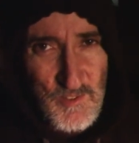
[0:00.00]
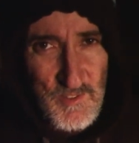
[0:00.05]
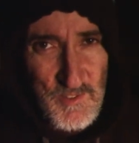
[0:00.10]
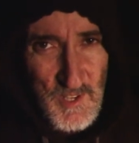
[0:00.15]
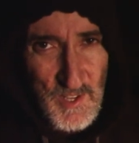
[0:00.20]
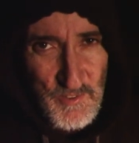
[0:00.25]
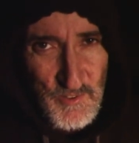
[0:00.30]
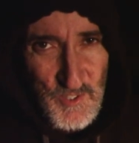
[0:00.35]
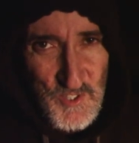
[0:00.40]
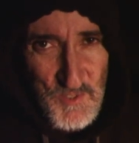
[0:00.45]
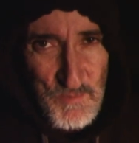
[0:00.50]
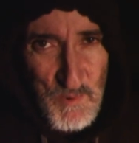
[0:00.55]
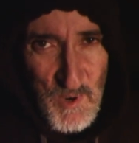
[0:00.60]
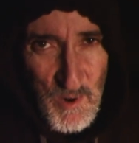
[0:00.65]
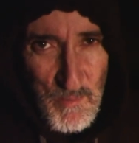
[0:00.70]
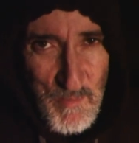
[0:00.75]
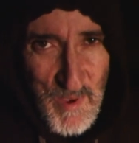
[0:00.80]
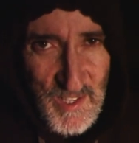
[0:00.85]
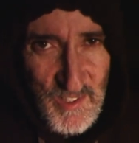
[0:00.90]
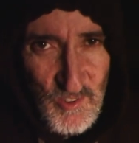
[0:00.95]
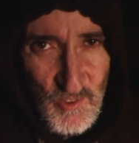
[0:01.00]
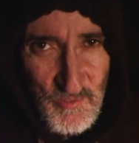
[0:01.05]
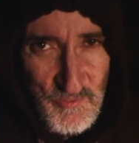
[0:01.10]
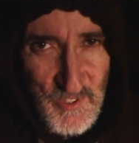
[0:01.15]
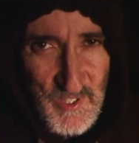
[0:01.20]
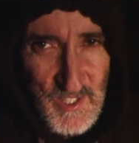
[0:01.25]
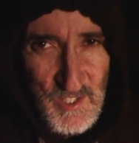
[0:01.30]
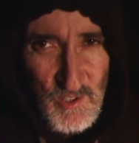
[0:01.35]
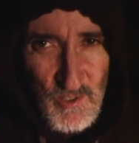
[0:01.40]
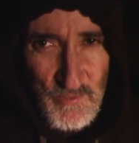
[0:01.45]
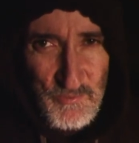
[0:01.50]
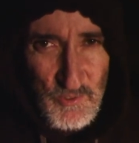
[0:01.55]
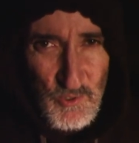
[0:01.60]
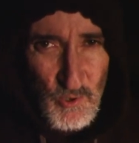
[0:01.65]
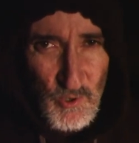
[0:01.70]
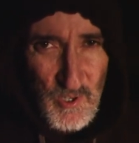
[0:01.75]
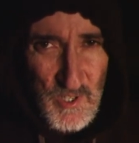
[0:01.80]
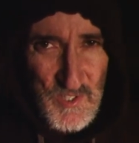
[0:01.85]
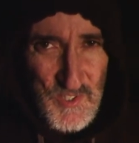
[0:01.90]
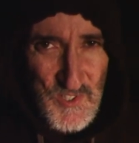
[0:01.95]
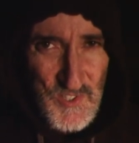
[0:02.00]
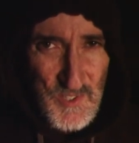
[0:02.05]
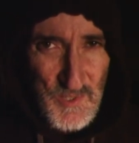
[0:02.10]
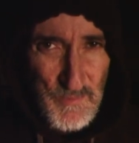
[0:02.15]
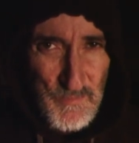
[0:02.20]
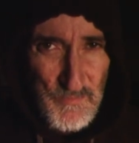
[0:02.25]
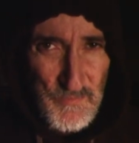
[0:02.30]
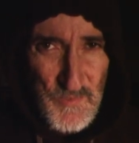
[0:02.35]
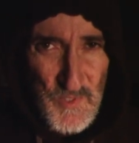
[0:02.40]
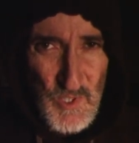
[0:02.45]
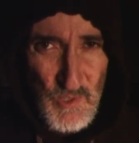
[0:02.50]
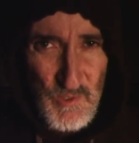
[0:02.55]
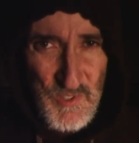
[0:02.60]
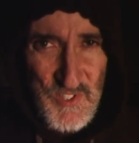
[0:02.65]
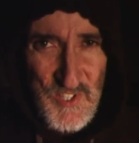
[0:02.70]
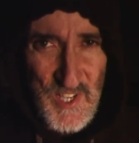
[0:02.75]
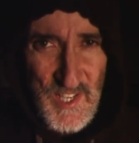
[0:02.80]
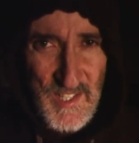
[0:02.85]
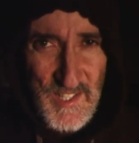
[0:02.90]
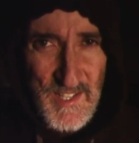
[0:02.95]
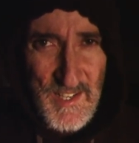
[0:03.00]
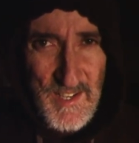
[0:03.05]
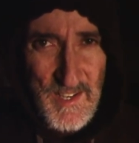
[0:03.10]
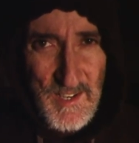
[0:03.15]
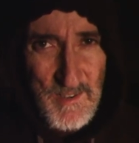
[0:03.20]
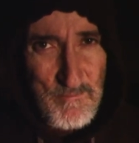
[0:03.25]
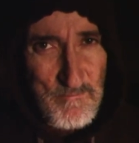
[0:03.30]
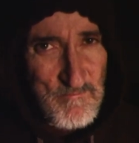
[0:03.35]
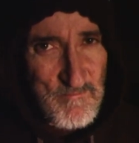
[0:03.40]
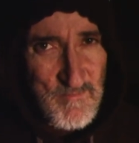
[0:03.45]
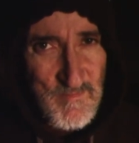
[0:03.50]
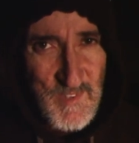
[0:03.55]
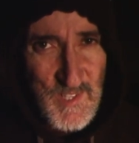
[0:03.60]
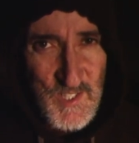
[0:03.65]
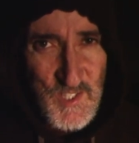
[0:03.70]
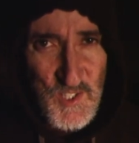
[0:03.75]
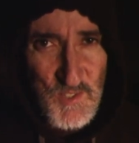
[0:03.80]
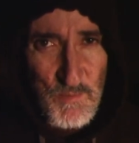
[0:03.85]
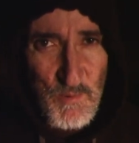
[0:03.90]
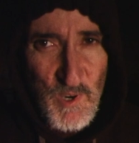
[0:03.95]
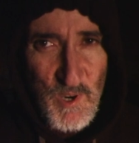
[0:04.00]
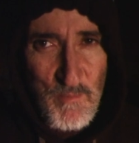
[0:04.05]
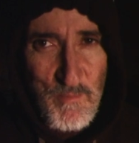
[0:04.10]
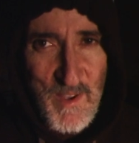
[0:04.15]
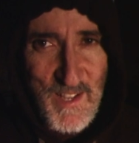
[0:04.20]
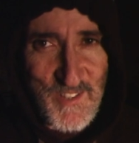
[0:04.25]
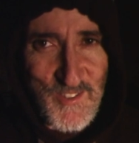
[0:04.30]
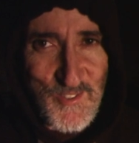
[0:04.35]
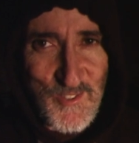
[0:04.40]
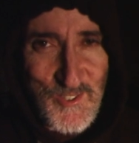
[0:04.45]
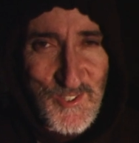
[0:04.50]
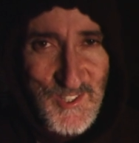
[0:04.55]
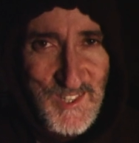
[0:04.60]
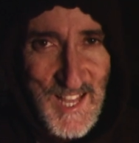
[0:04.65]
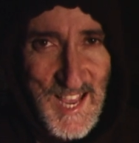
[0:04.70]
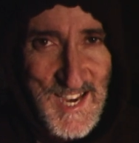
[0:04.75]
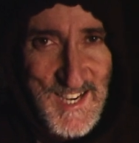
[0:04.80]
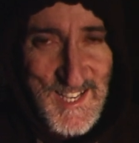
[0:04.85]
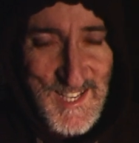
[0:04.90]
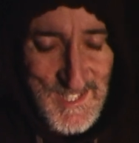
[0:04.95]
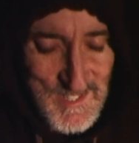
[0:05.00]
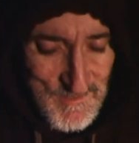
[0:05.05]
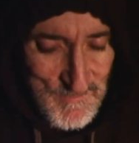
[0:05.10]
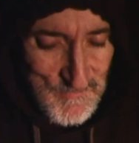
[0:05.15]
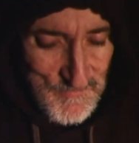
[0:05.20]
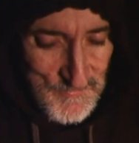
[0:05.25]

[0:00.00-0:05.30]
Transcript: Another experimental video, of course, using experimental lighting.